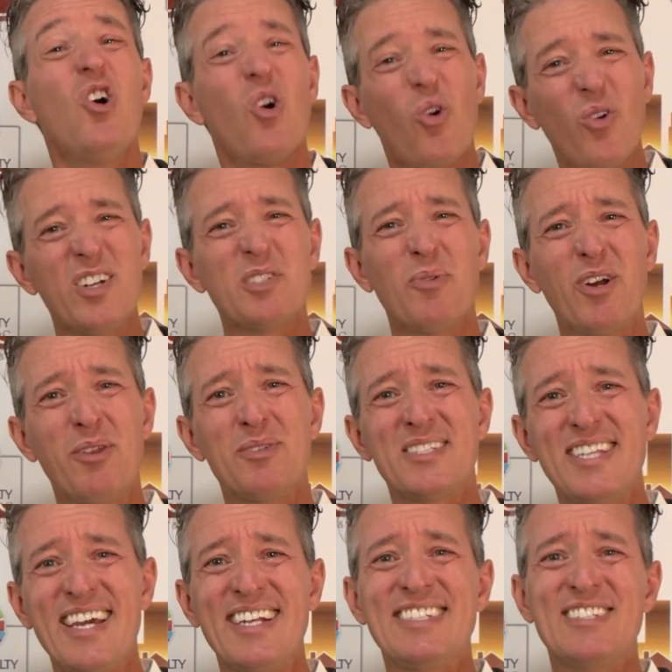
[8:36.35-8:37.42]
Or is it one of those
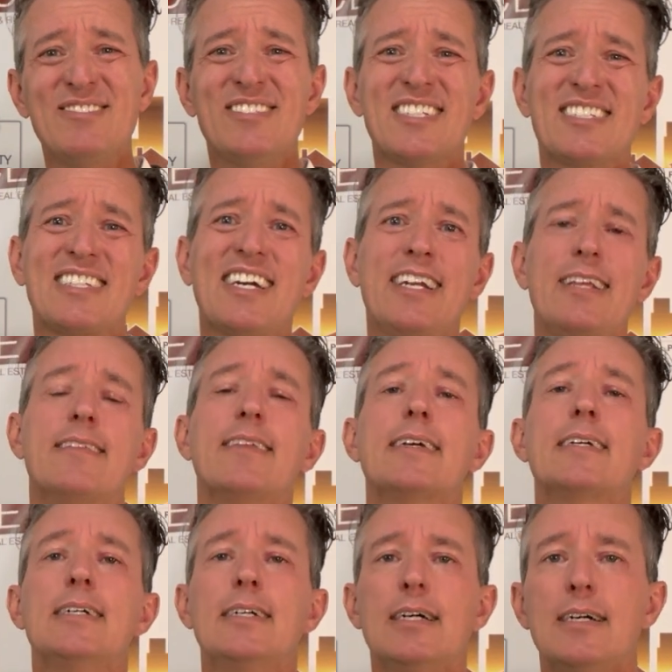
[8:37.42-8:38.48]
tenants who just kind of
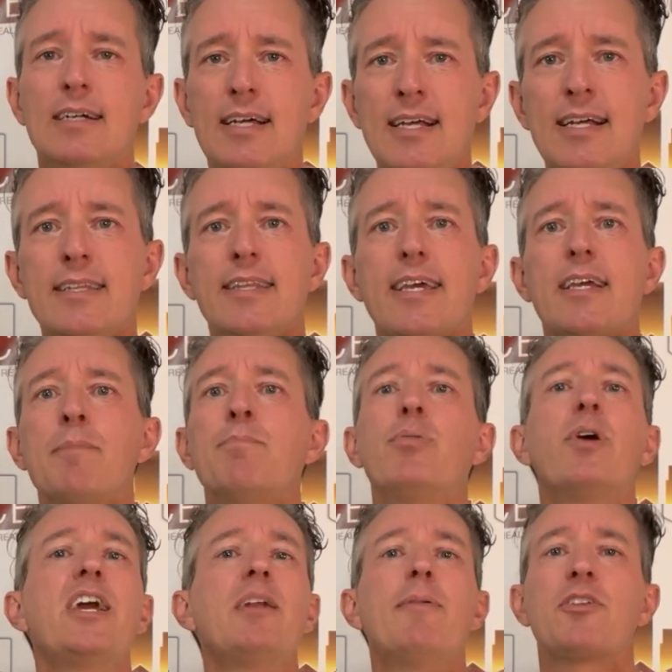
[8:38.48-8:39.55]
think, oh, they
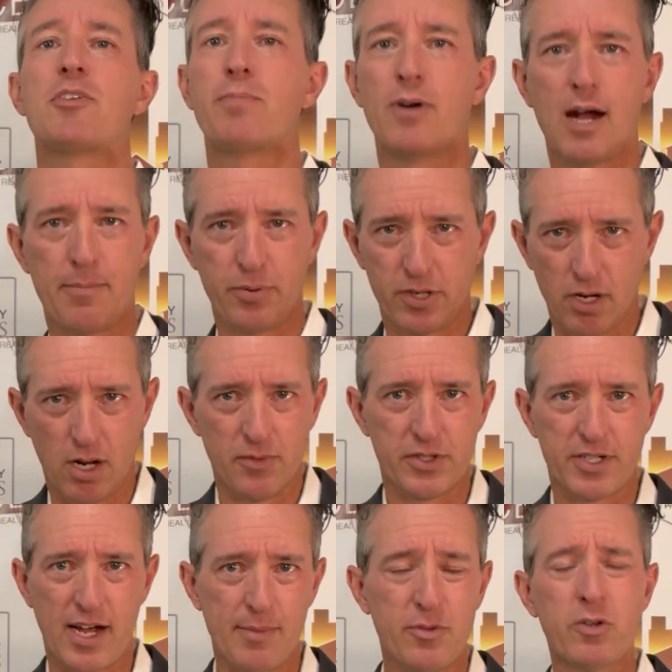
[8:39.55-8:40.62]
complain about the property all the time.